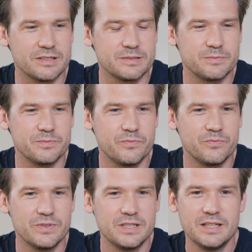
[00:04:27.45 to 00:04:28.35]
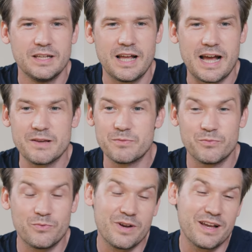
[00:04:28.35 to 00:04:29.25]
I
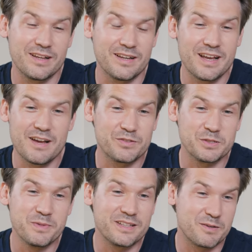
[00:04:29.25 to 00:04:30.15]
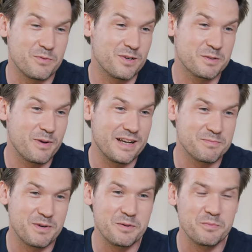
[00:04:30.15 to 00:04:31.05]
have to admit, I walked
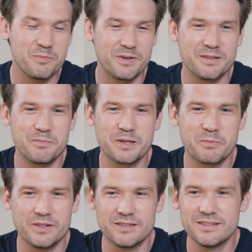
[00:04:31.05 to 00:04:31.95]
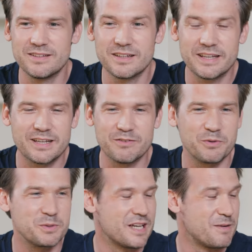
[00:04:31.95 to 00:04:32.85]
past my big print in the lake a
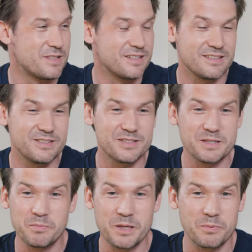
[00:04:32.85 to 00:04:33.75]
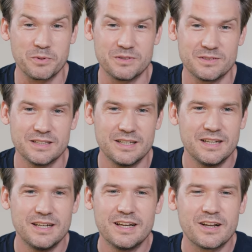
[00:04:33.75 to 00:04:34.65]
few times, and you see people
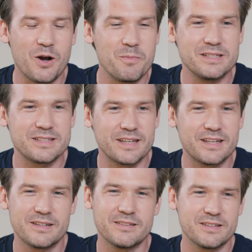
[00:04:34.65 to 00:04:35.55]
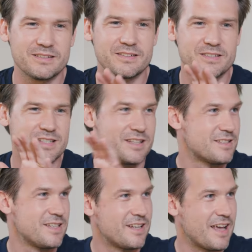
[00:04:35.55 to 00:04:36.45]
commenting in it, and the
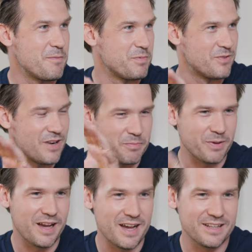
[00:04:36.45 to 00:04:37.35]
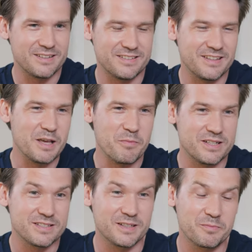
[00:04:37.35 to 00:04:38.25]
sunset happened right behind the
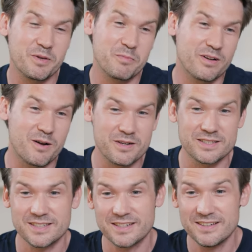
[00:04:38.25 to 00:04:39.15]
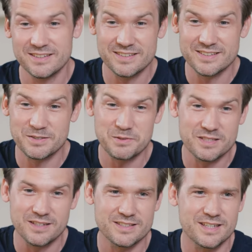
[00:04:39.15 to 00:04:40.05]
image. It's like people commented, it's like, oh, there's two
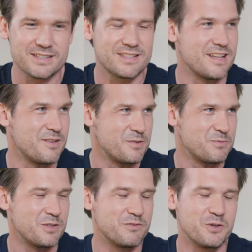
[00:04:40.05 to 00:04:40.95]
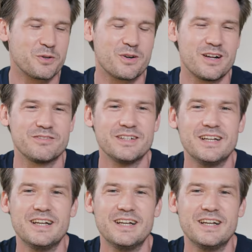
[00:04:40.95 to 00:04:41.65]
sunsets now in one photograph.